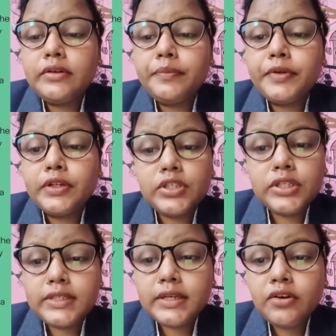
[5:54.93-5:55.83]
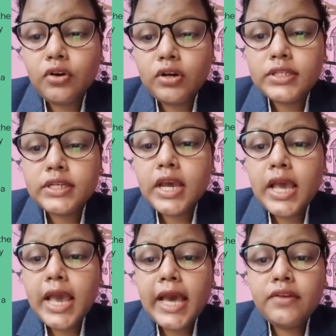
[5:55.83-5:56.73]
purchasing cost,
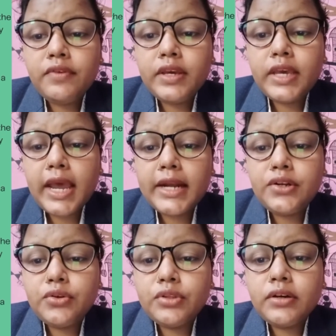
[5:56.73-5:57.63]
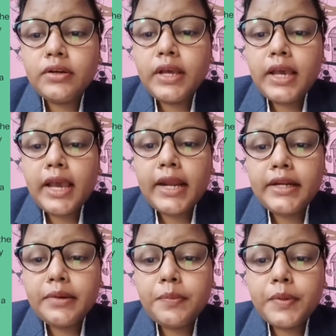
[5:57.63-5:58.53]
and we add to the
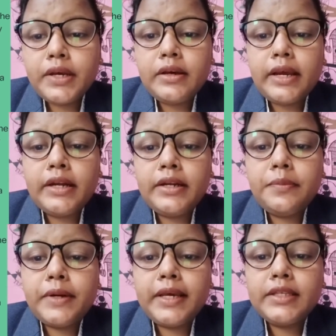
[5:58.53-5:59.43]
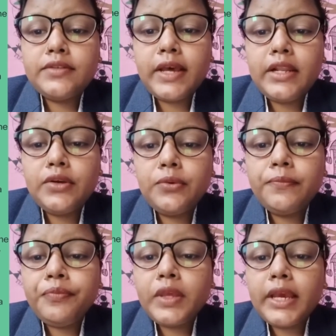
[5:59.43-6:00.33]
enterprise value
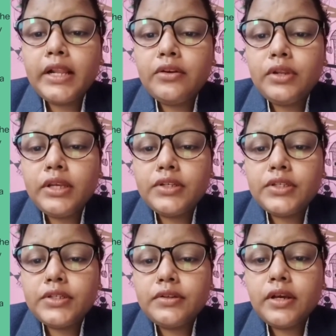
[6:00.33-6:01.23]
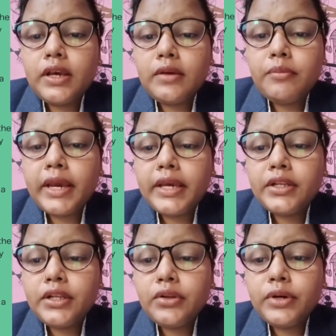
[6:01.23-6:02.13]
calculation. By
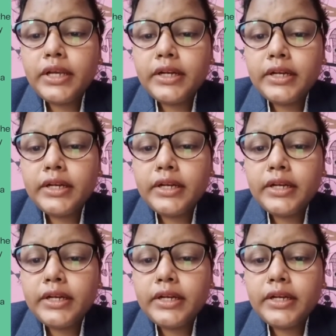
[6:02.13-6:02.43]
including